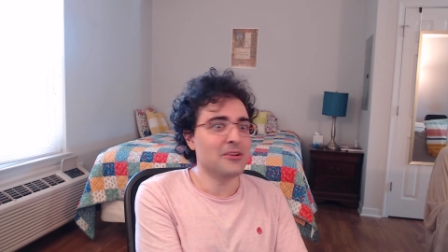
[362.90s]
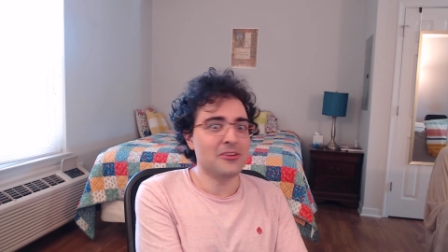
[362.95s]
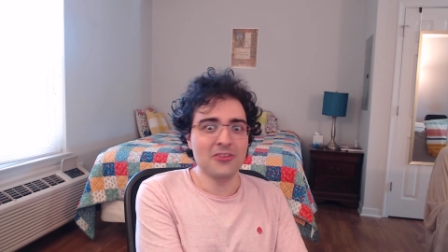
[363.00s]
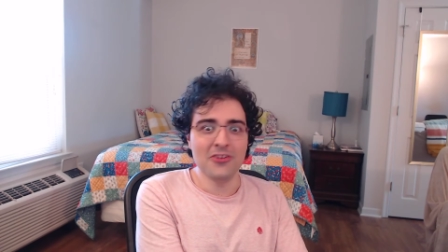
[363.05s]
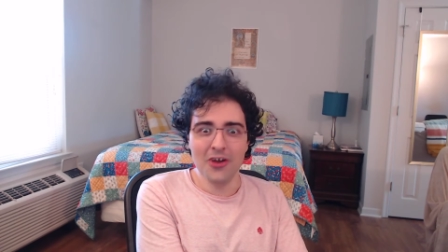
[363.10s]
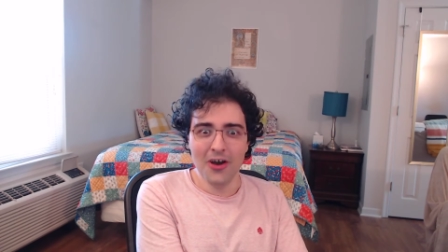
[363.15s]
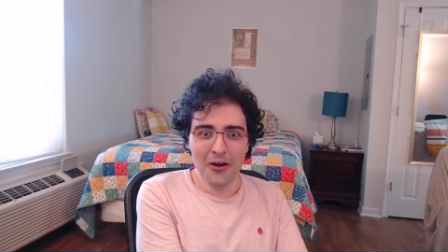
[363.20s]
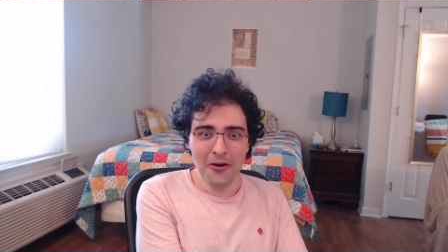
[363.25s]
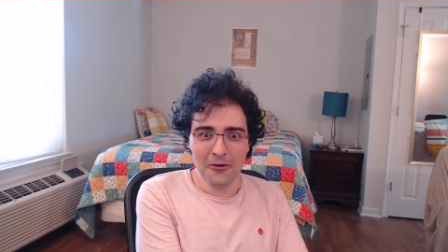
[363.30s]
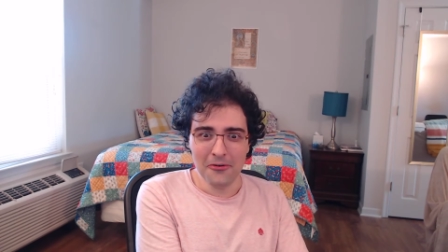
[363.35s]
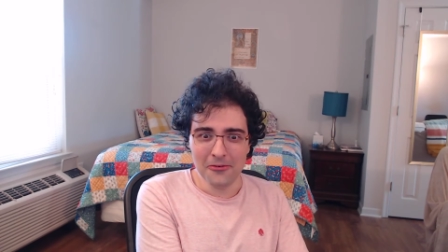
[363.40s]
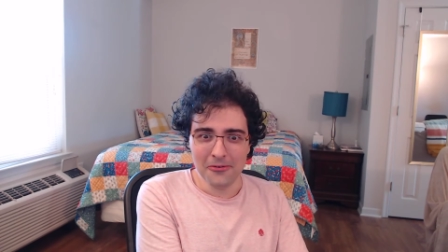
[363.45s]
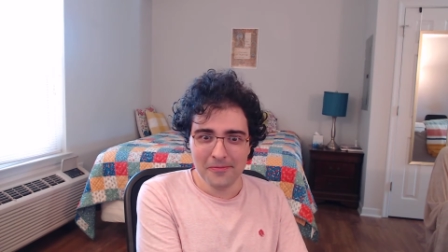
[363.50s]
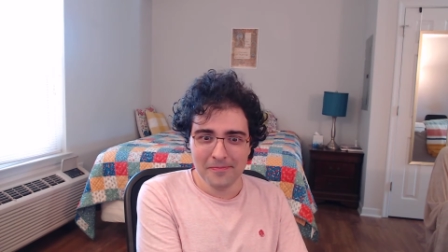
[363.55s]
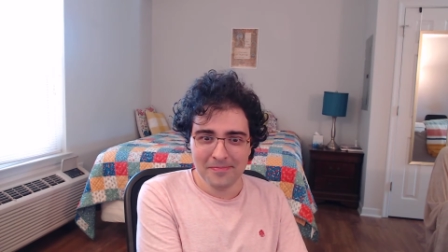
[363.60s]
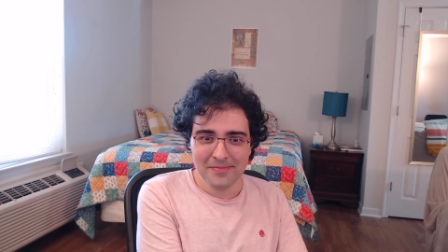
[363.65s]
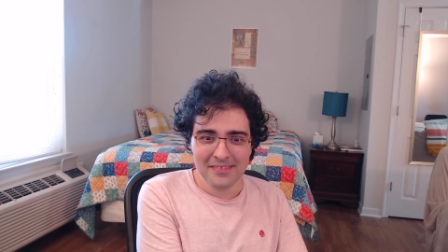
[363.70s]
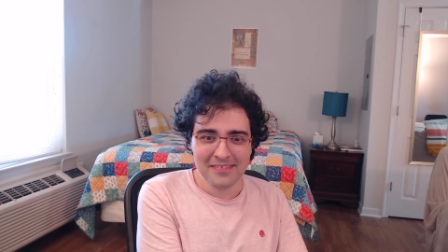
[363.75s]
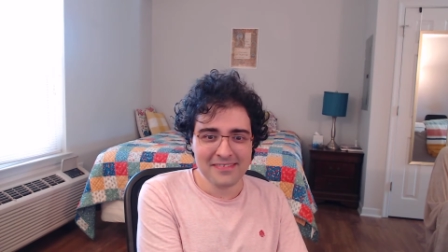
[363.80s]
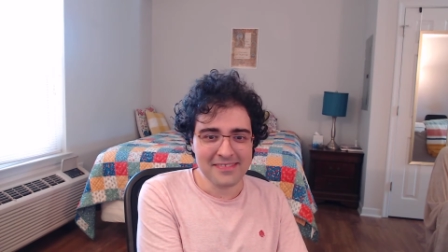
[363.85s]
no,
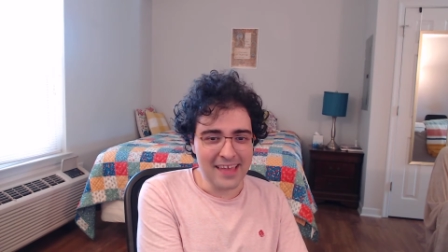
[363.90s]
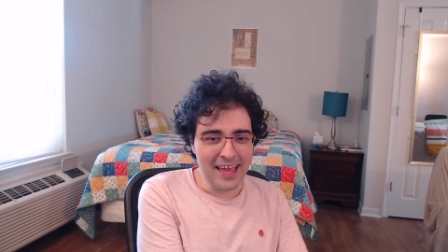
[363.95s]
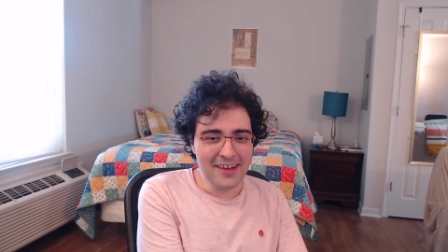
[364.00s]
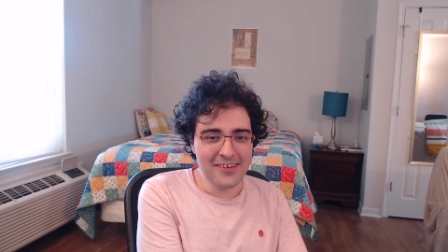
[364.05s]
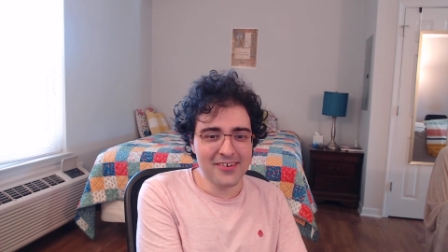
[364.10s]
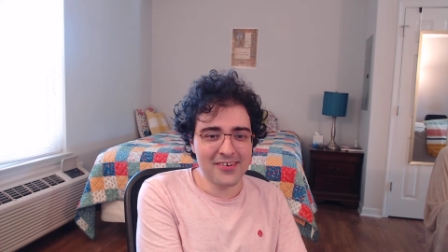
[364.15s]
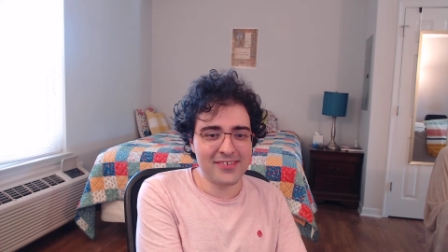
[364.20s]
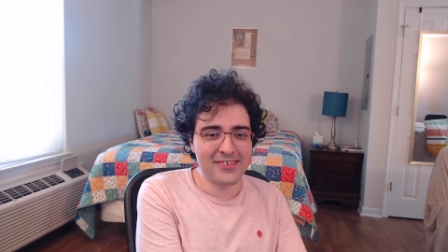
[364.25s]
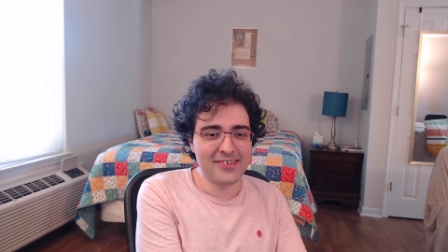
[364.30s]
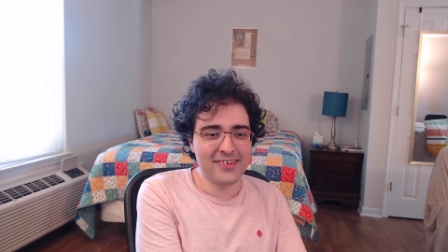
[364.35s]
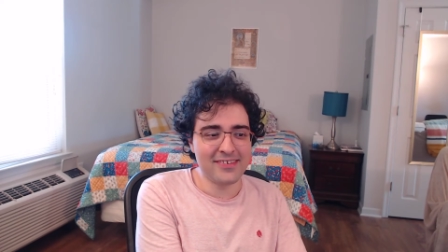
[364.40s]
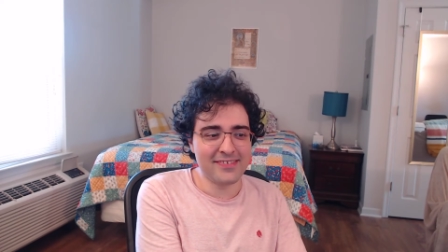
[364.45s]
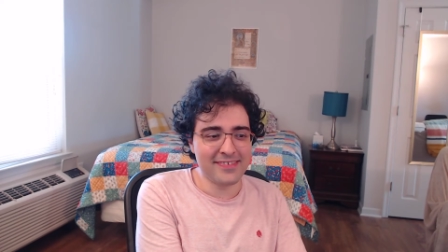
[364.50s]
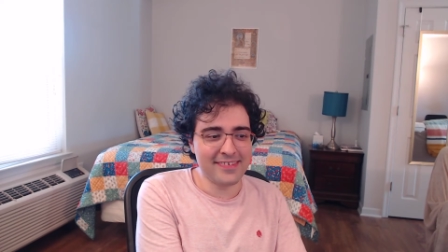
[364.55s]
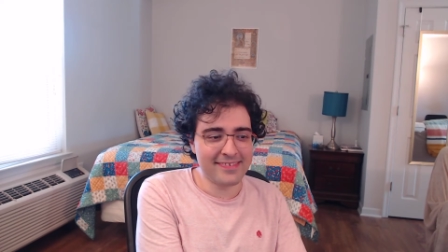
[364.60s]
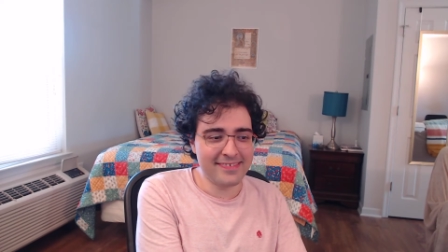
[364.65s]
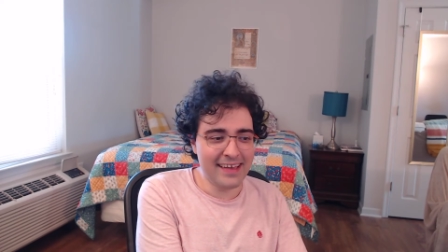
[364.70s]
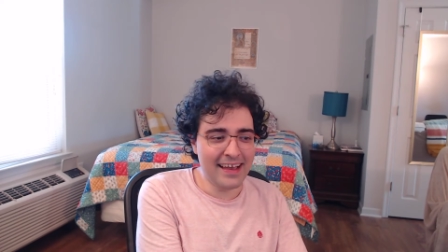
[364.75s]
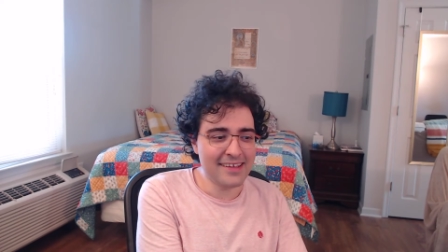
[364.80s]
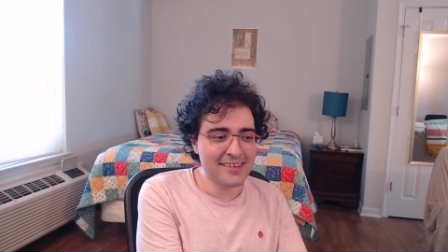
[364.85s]
Sanderson has
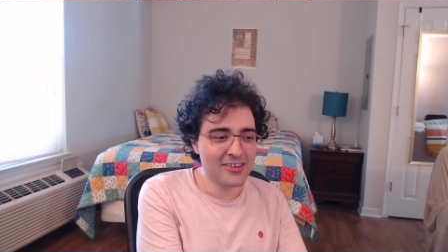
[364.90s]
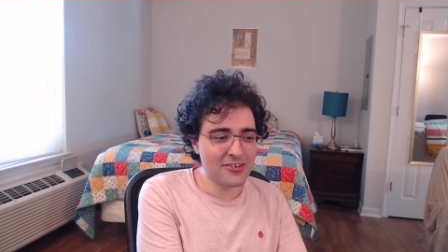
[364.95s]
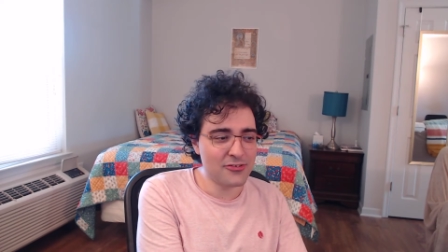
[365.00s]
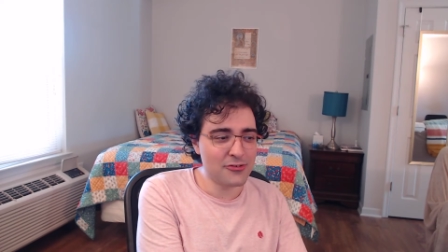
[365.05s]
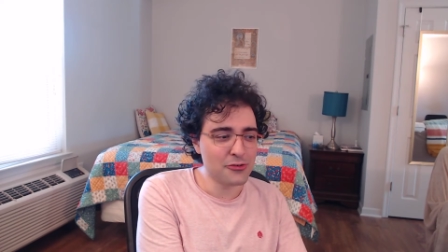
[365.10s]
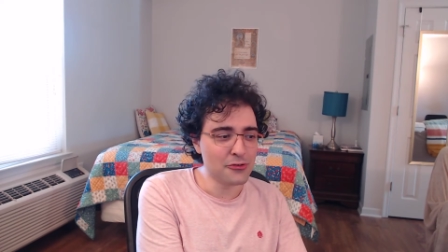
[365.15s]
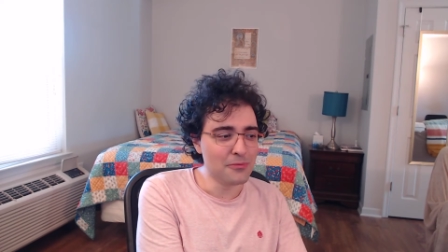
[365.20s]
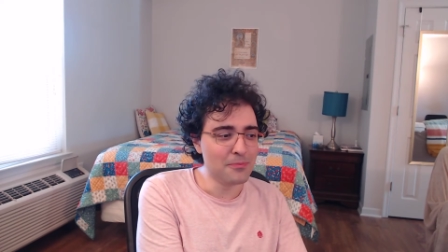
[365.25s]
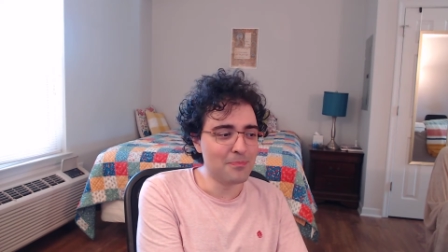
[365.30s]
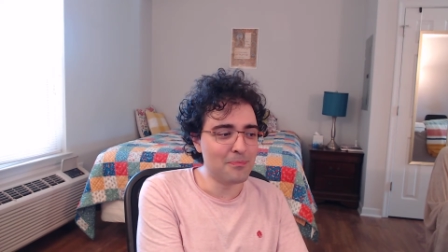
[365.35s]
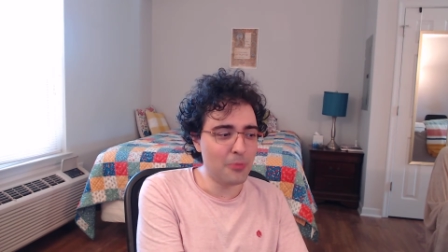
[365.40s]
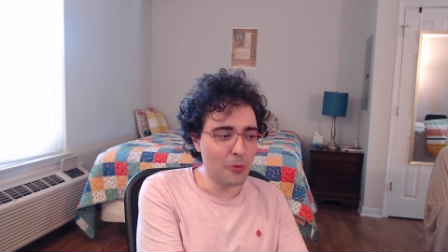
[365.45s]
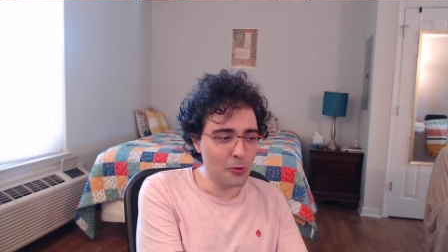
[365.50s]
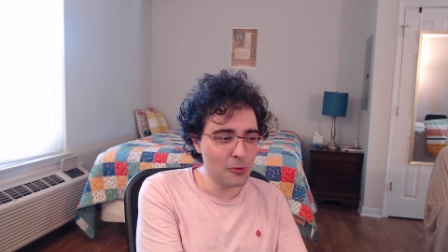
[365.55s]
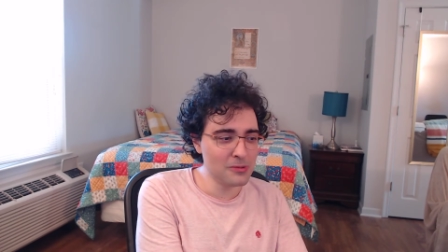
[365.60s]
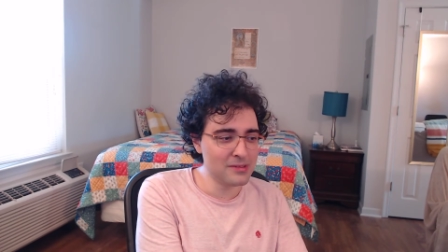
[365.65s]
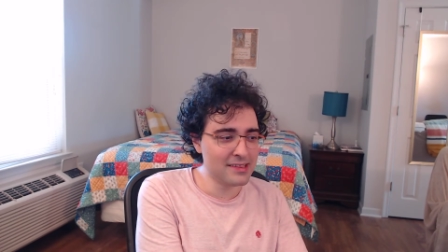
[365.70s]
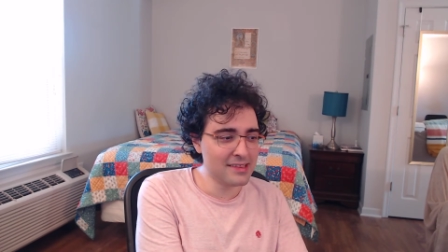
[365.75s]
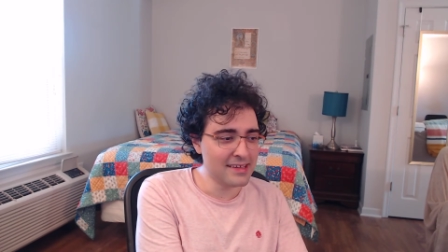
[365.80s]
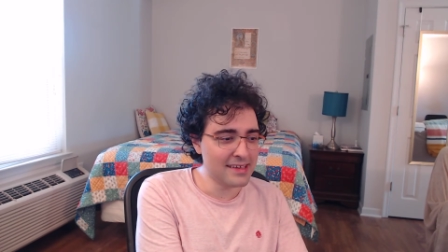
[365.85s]
decided to
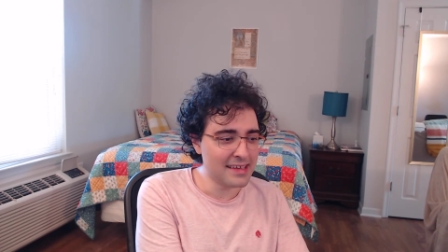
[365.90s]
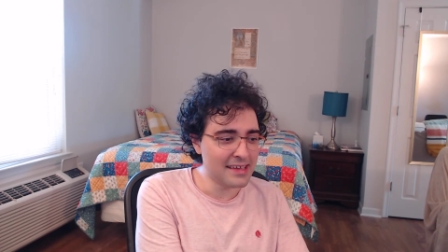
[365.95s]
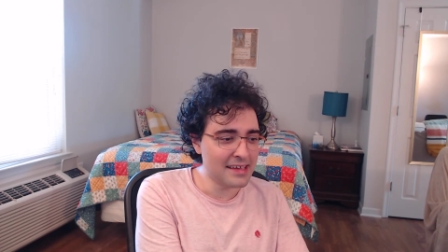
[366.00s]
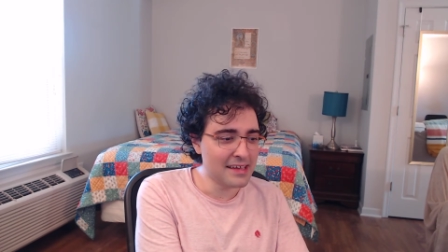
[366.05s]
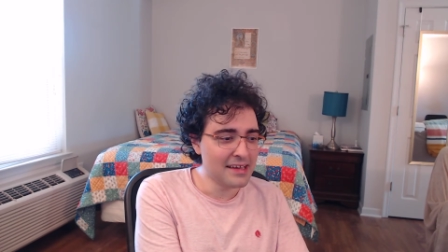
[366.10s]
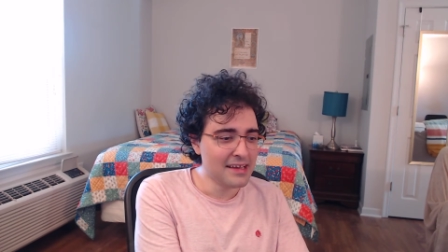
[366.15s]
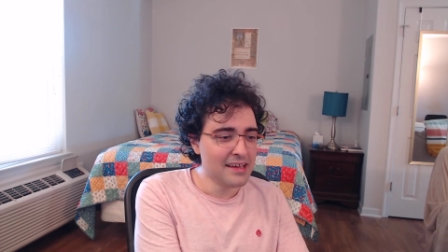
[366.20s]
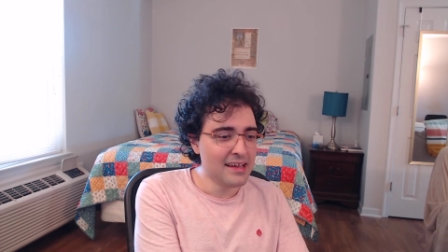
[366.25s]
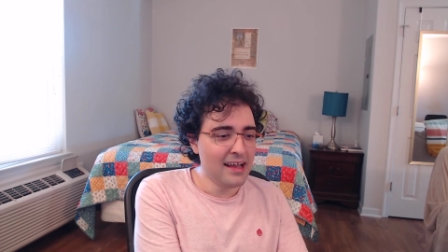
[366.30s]
boldly